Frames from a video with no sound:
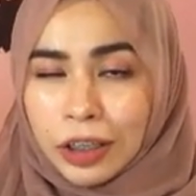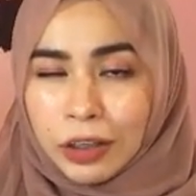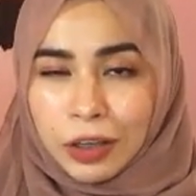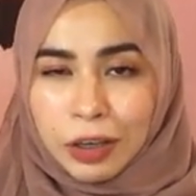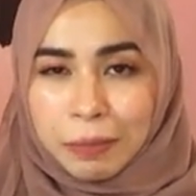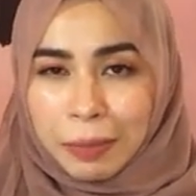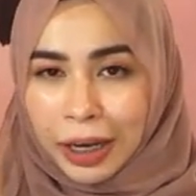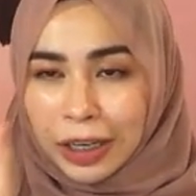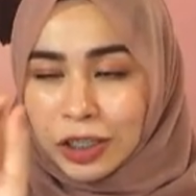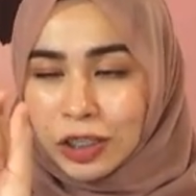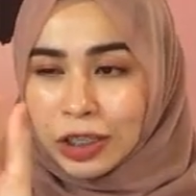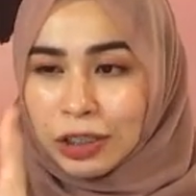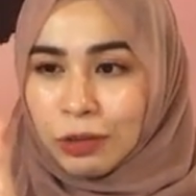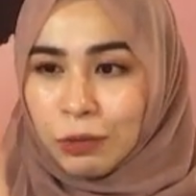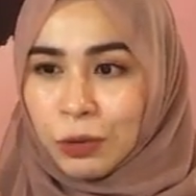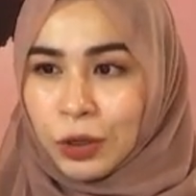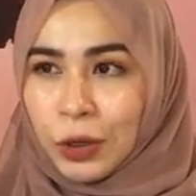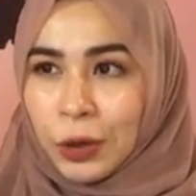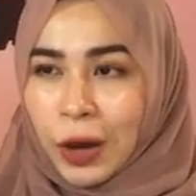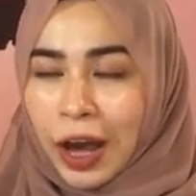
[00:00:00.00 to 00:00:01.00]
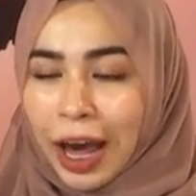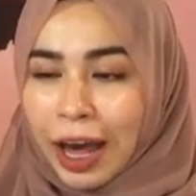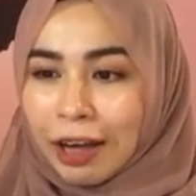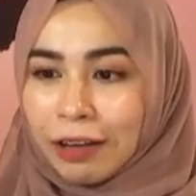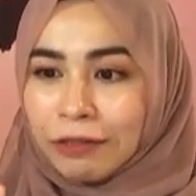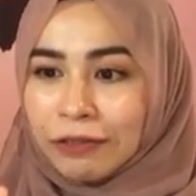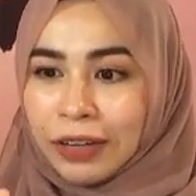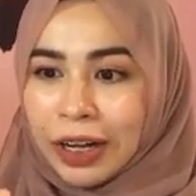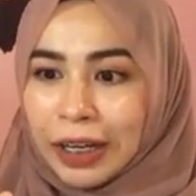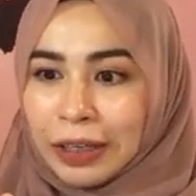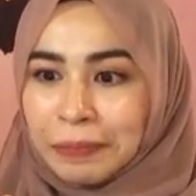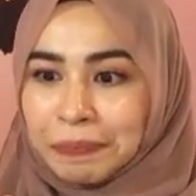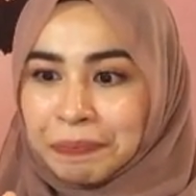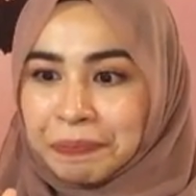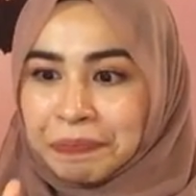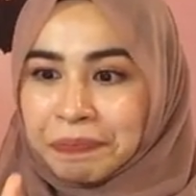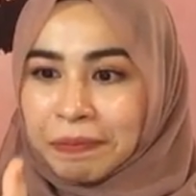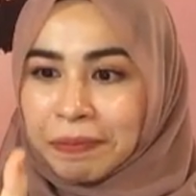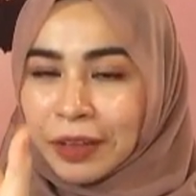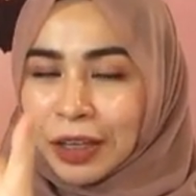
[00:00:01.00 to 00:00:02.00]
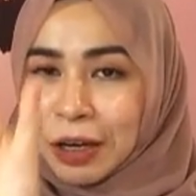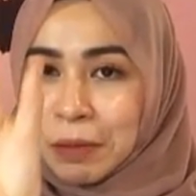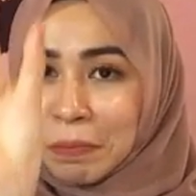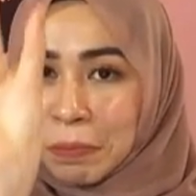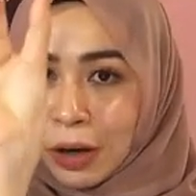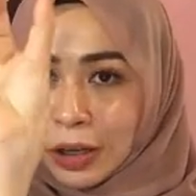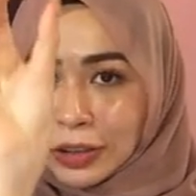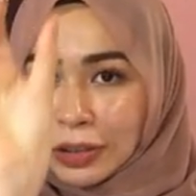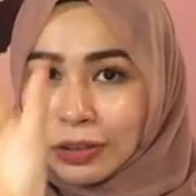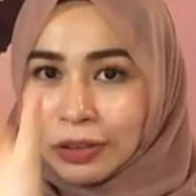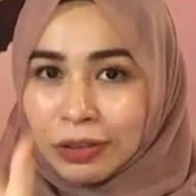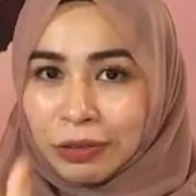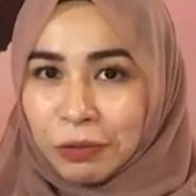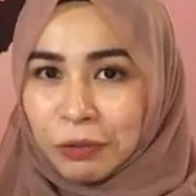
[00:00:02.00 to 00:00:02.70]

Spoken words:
imagine you have a bottle.